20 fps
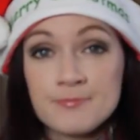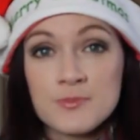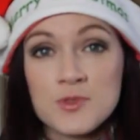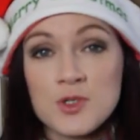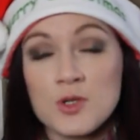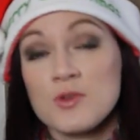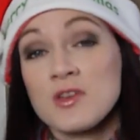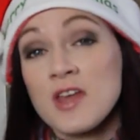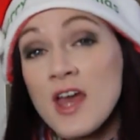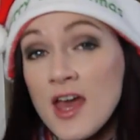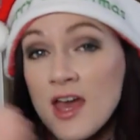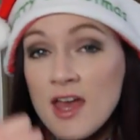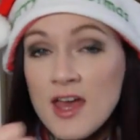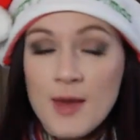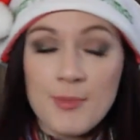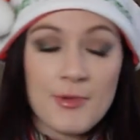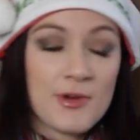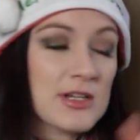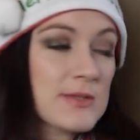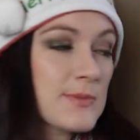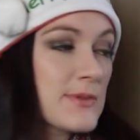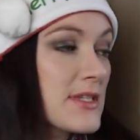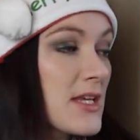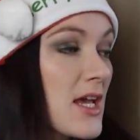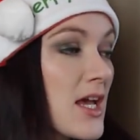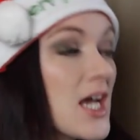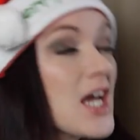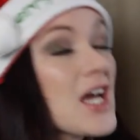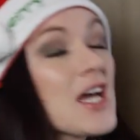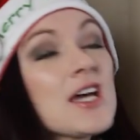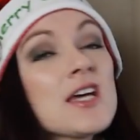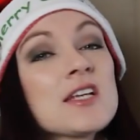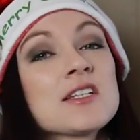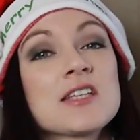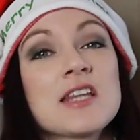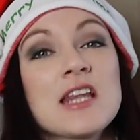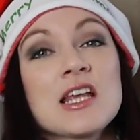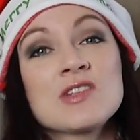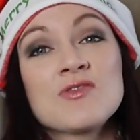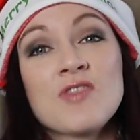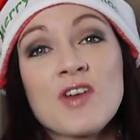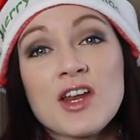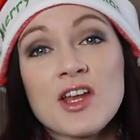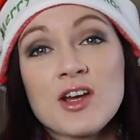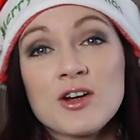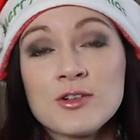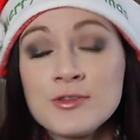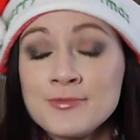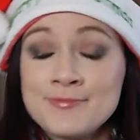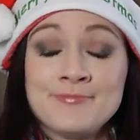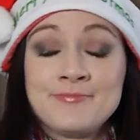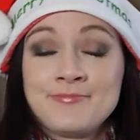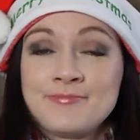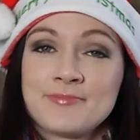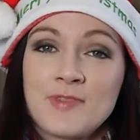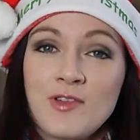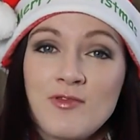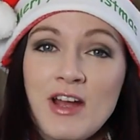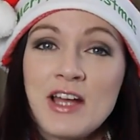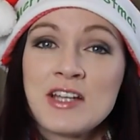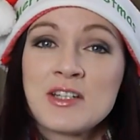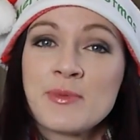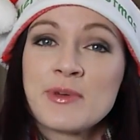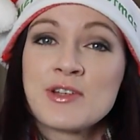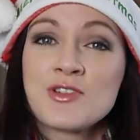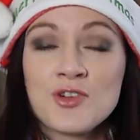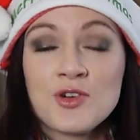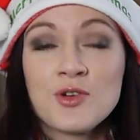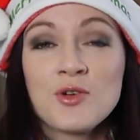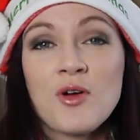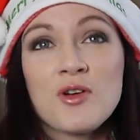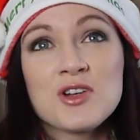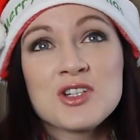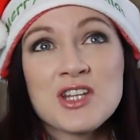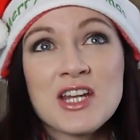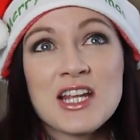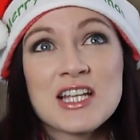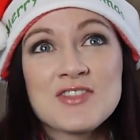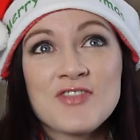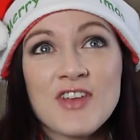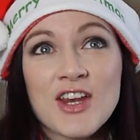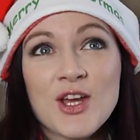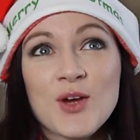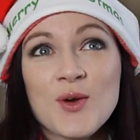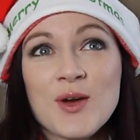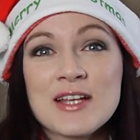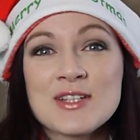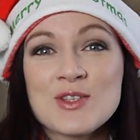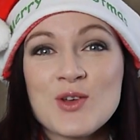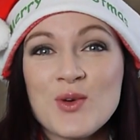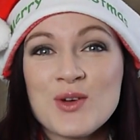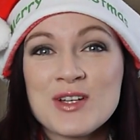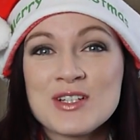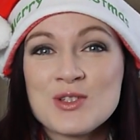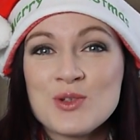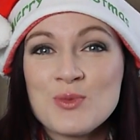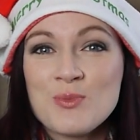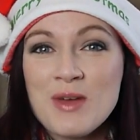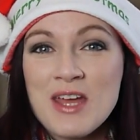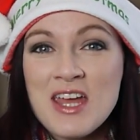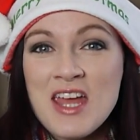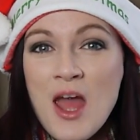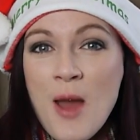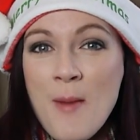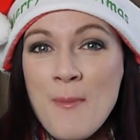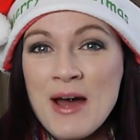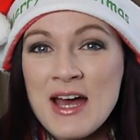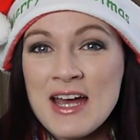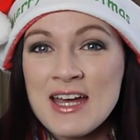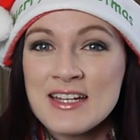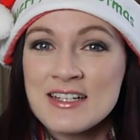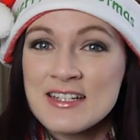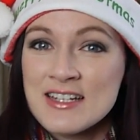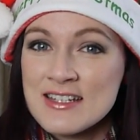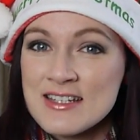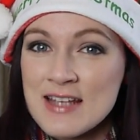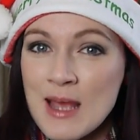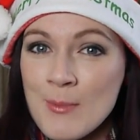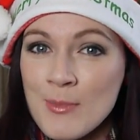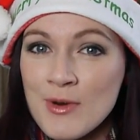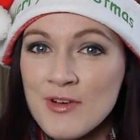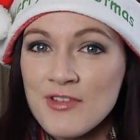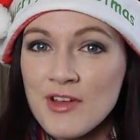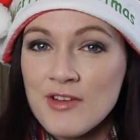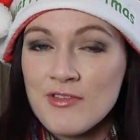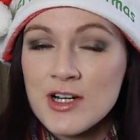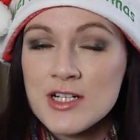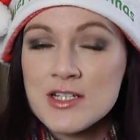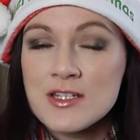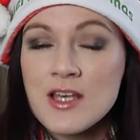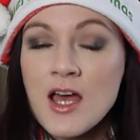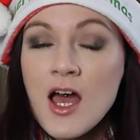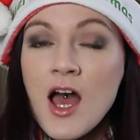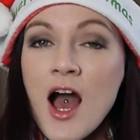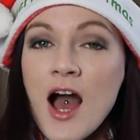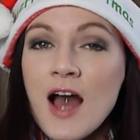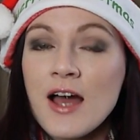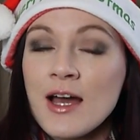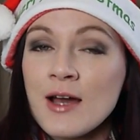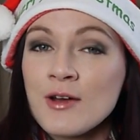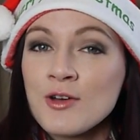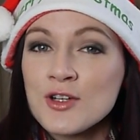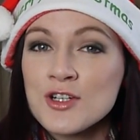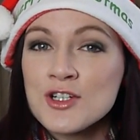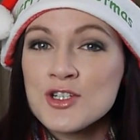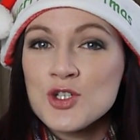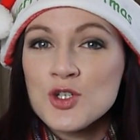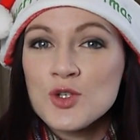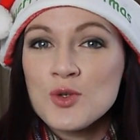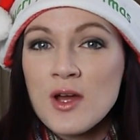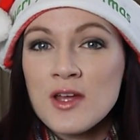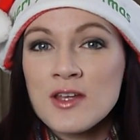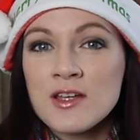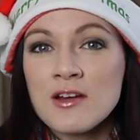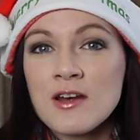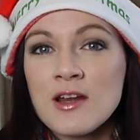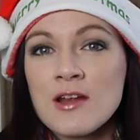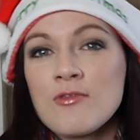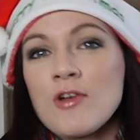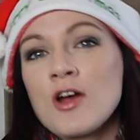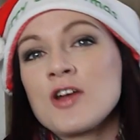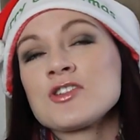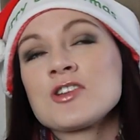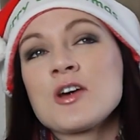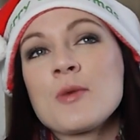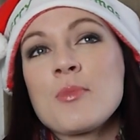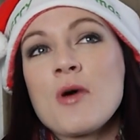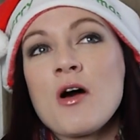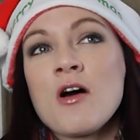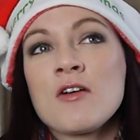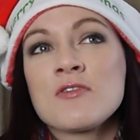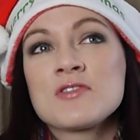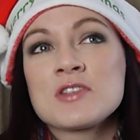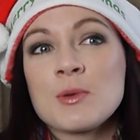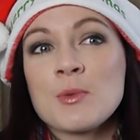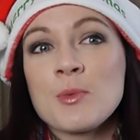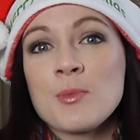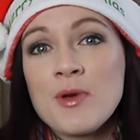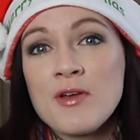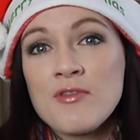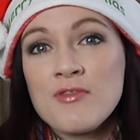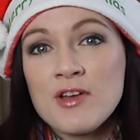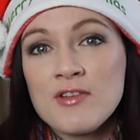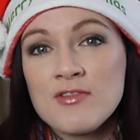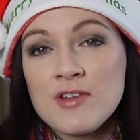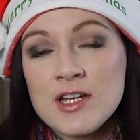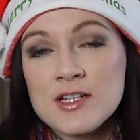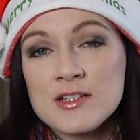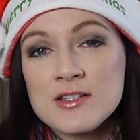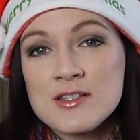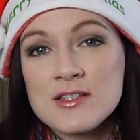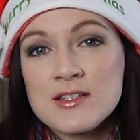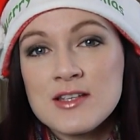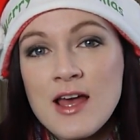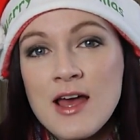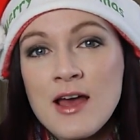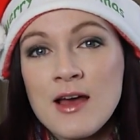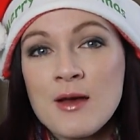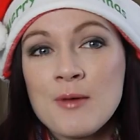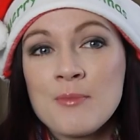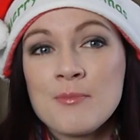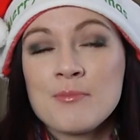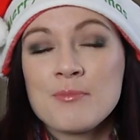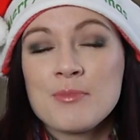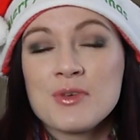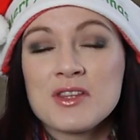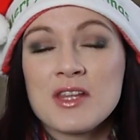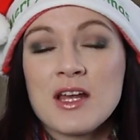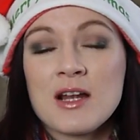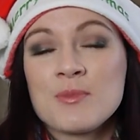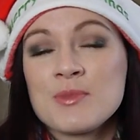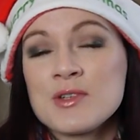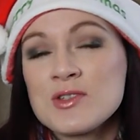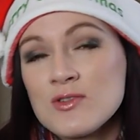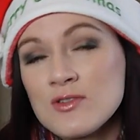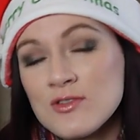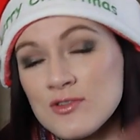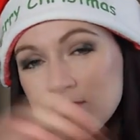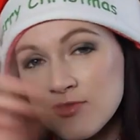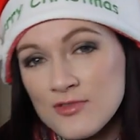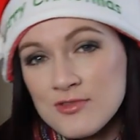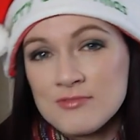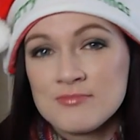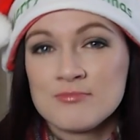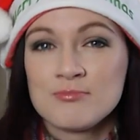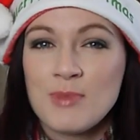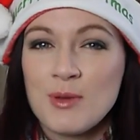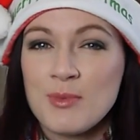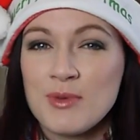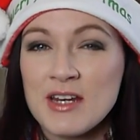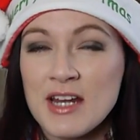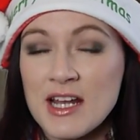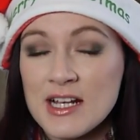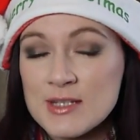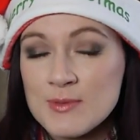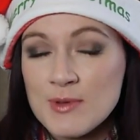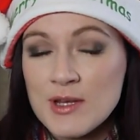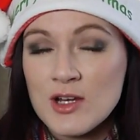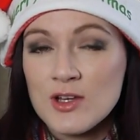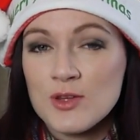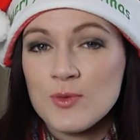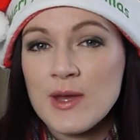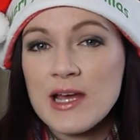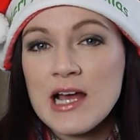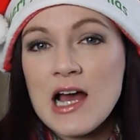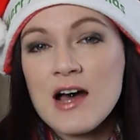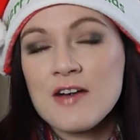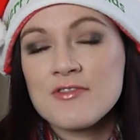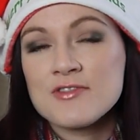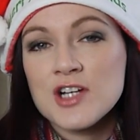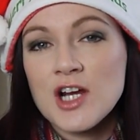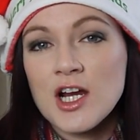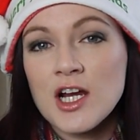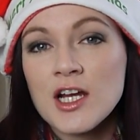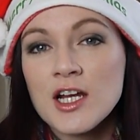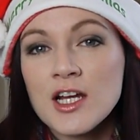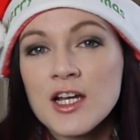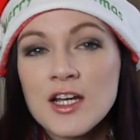So yay, happy Christmas. Today's video, random intro, today's video is going to be my December favourites. I am going to do a yearly roundup of some of my favourites, but that'll be sort of maybe next week or the week after.